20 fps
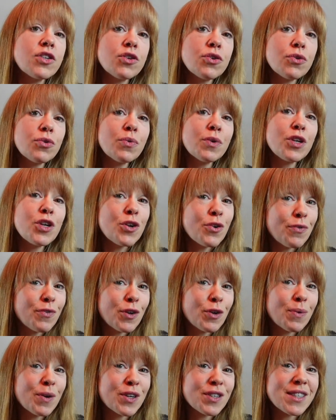To new
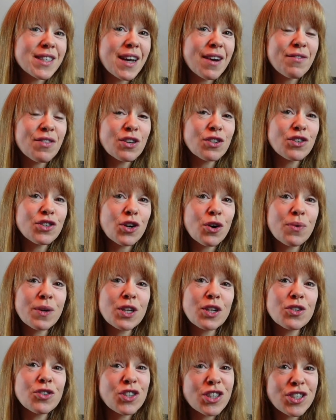viewers of the
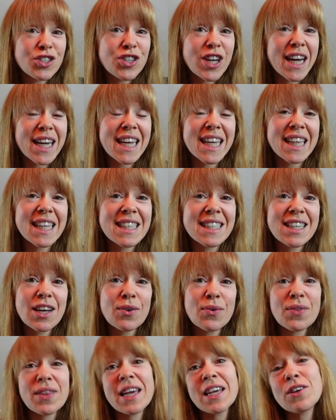show and you're just checking
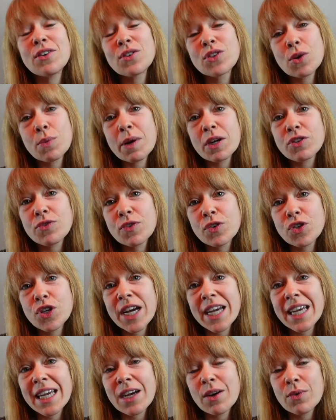this out, thank you so much for
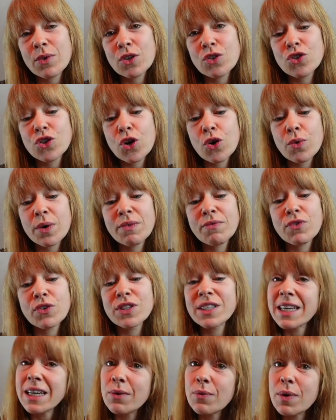checking out the show and
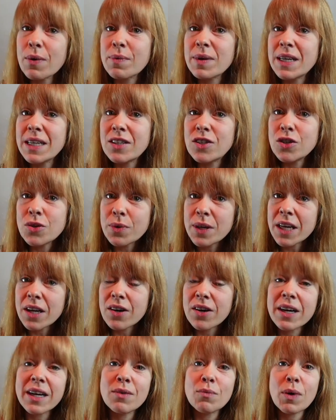for seeing what we do
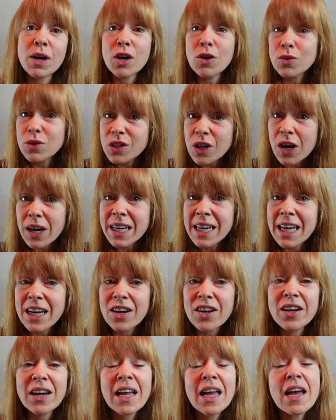here and what goes on
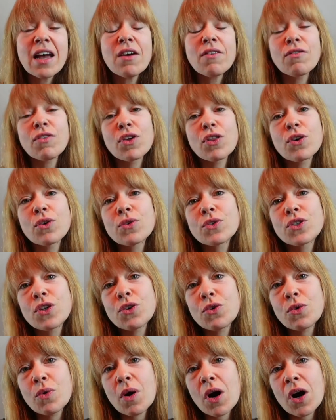here. For
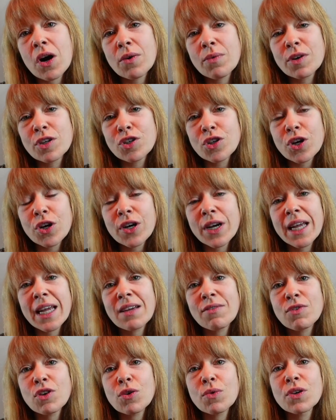those who are
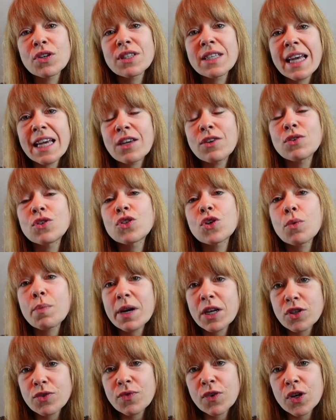returning viewers, thank you
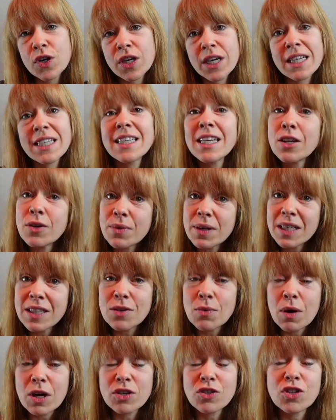so much for
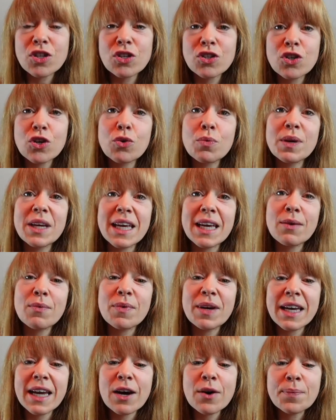continuing to watch the show week
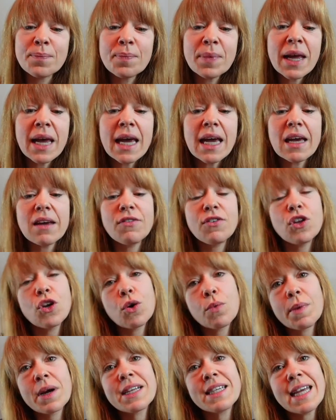in, week out. If
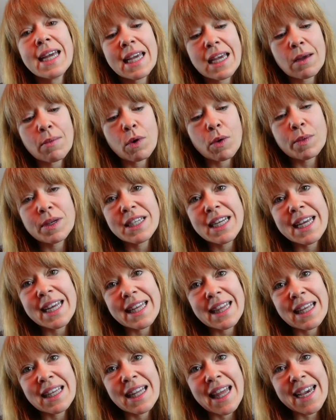you don't mind taking a moment to
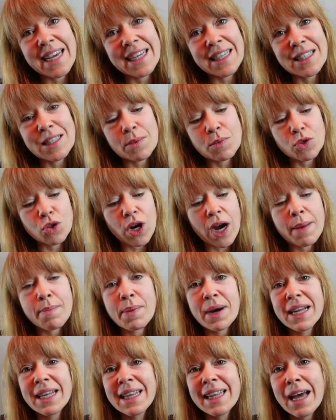hit the like and
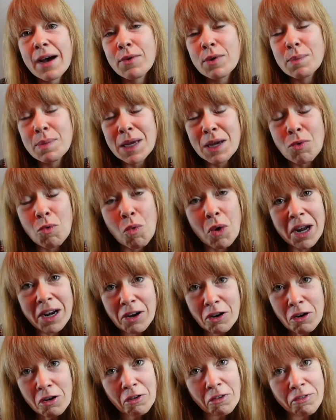subscribe button, that would be
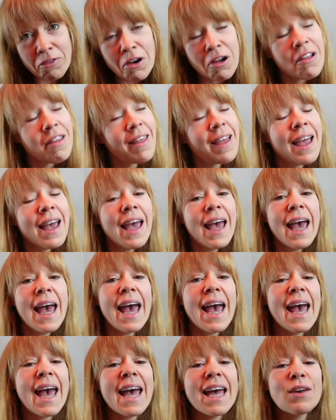wonderful.
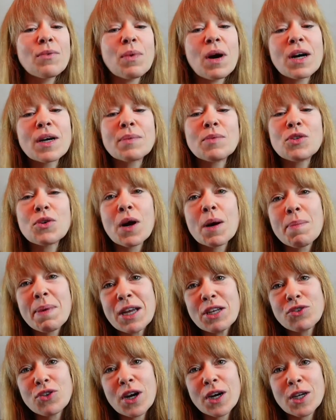And welcome to our
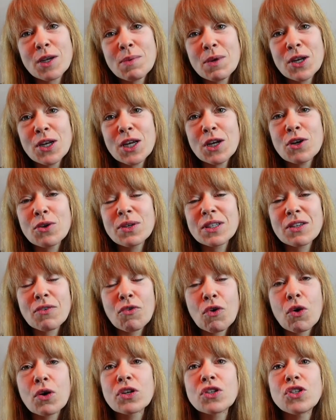Patreon community, who
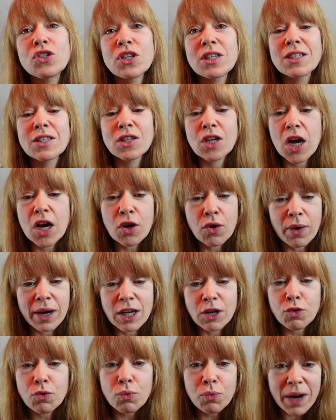is of course just
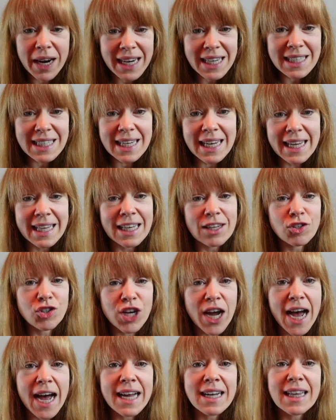going crazy in the
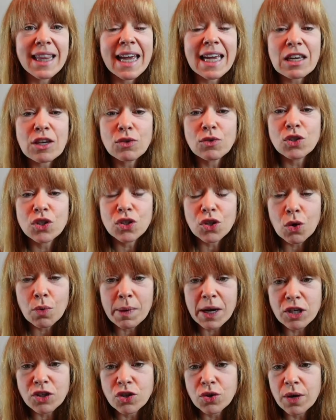chat. Thank you so
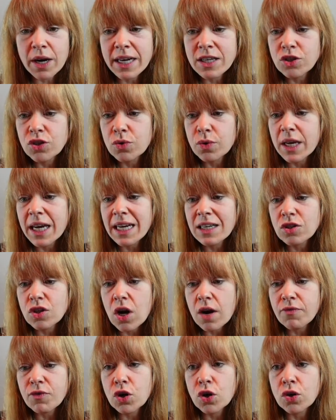much, you guys. You kicked
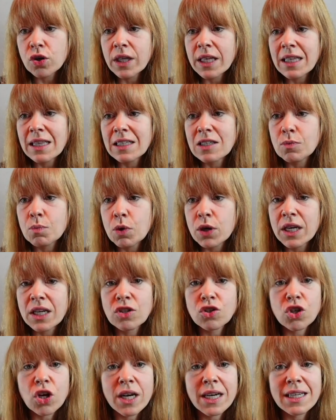off early this
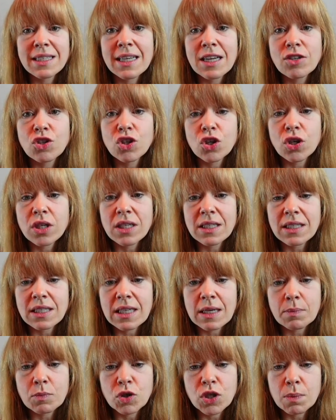morning. Shauna said she couldn't
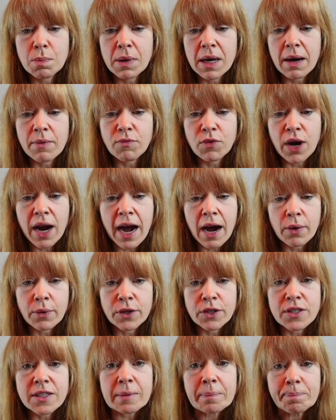sleep. She'd been up for
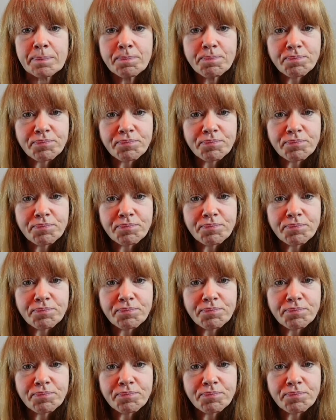hours.